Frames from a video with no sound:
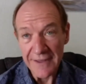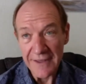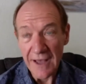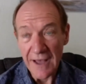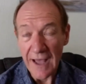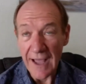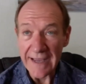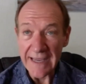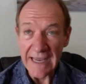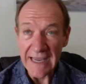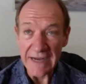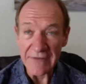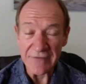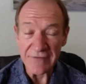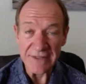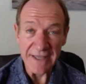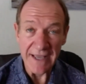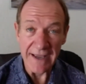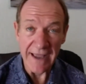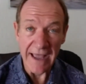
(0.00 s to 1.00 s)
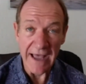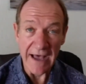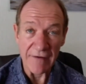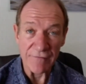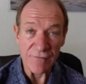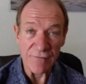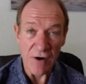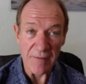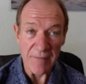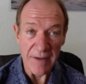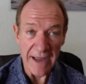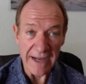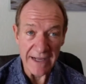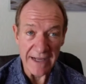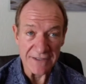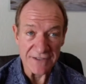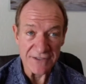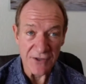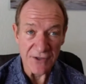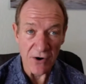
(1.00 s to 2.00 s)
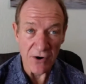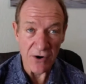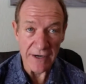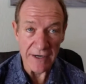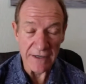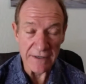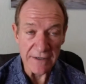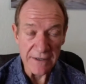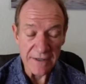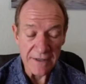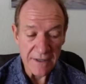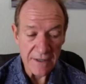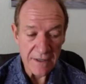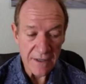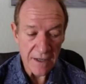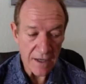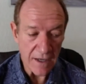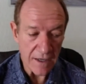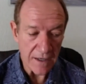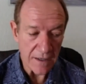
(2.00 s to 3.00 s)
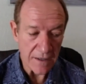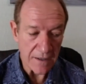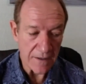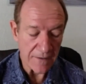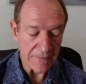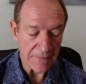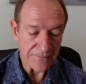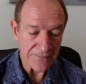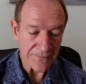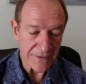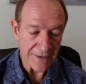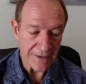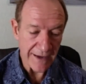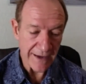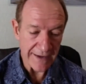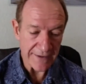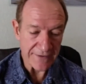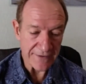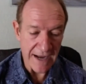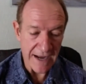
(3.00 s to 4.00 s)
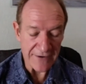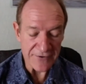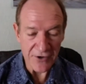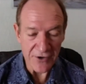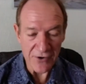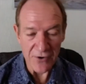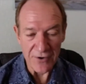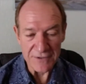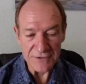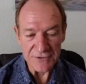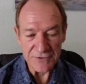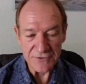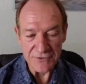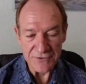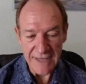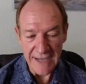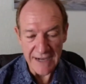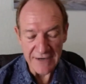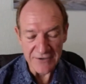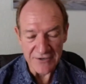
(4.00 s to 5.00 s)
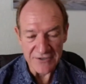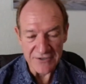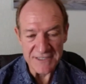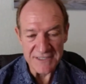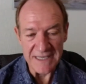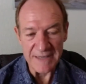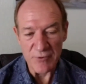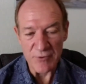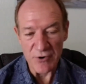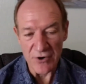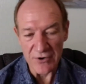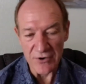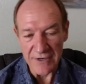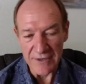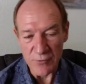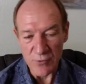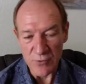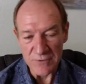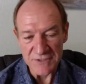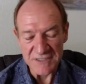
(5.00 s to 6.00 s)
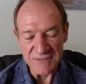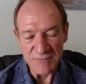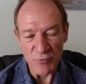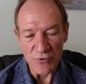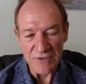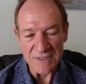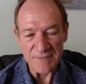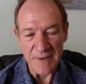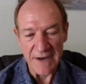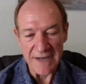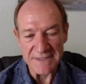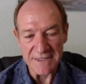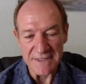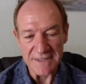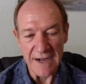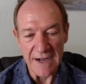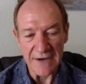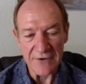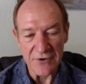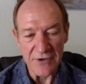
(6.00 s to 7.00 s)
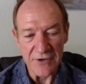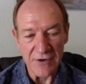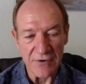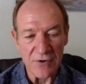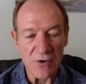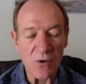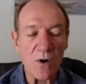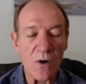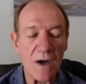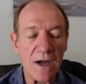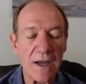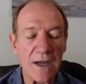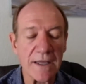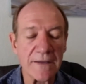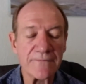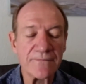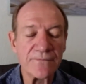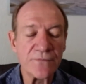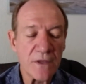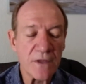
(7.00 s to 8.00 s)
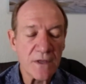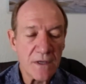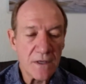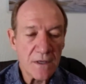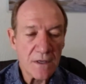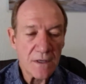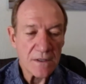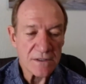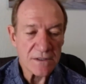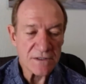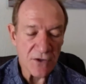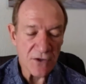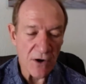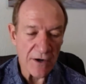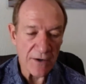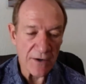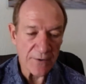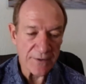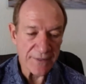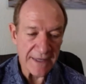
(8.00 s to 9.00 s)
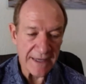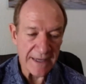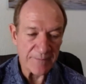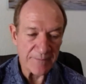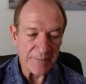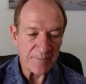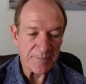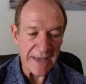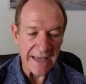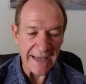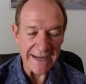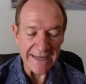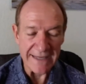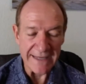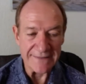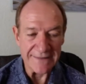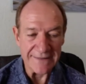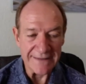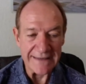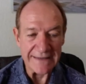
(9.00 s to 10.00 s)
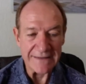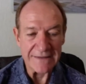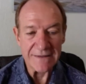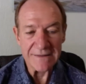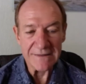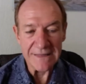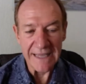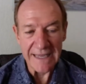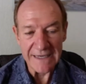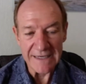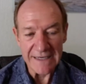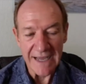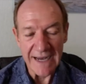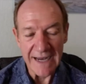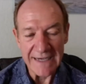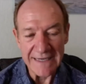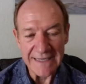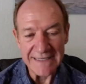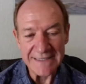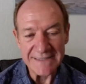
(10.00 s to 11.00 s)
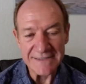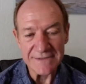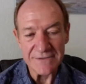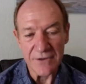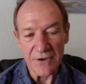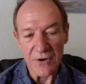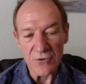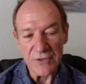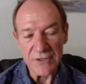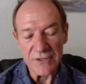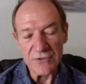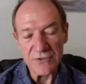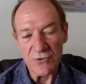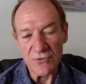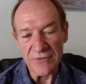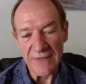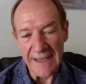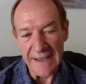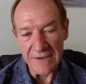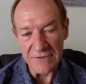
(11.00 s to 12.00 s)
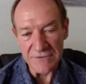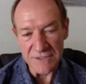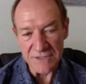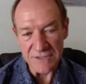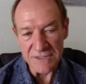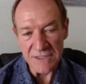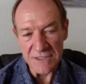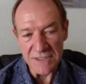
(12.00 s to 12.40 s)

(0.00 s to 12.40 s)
I can't even tell you how far back it started. I had a doctor called Dr. Seberg, who was a sports medicine doctor here in Hawaii. It started with him back in the late 90s, early 2000s,